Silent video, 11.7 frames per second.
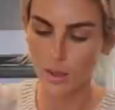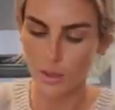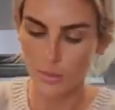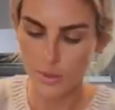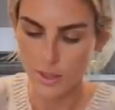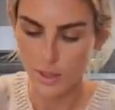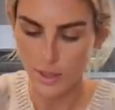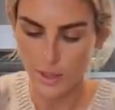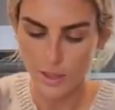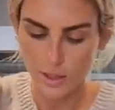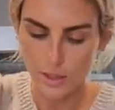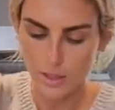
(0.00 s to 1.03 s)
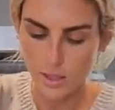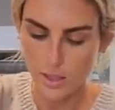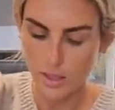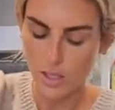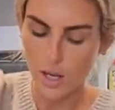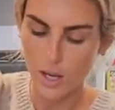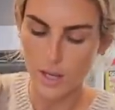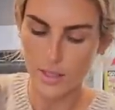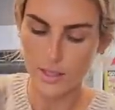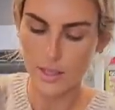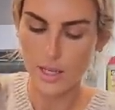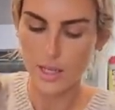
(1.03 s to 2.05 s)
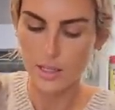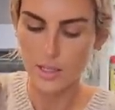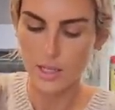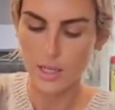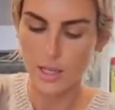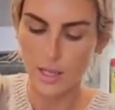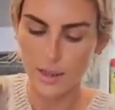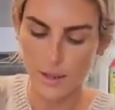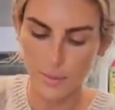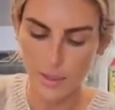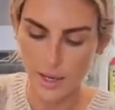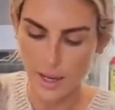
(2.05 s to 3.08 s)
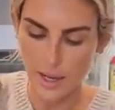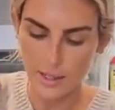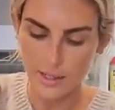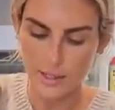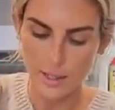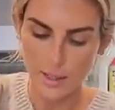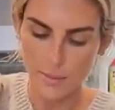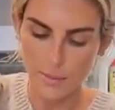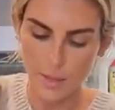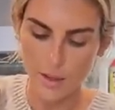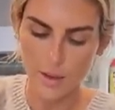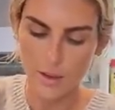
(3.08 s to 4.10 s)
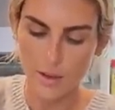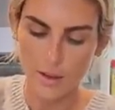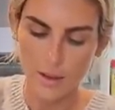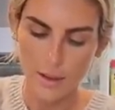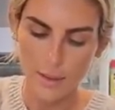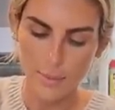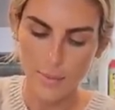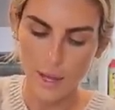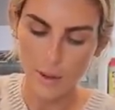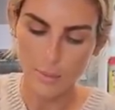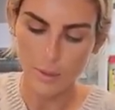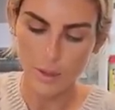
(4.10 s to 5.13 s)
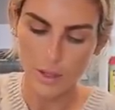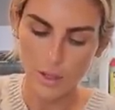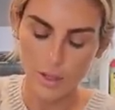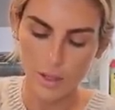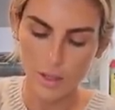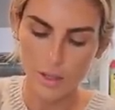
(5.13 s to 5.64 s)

I'm just gonna toss it and I think I'm gonna add some pepper.